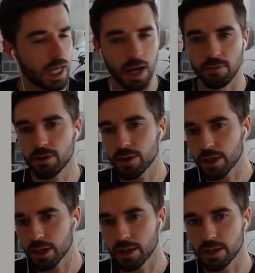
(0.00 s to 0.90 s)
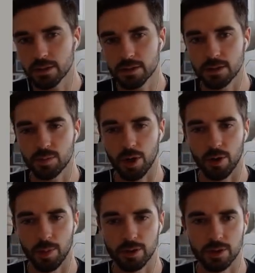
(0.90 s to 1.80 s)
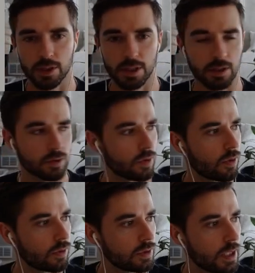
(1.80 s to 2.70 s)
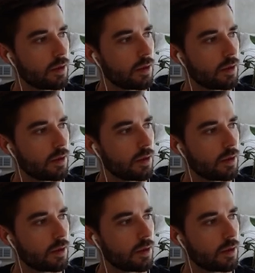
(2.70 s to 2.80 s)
Everything in this is parametrically controlled,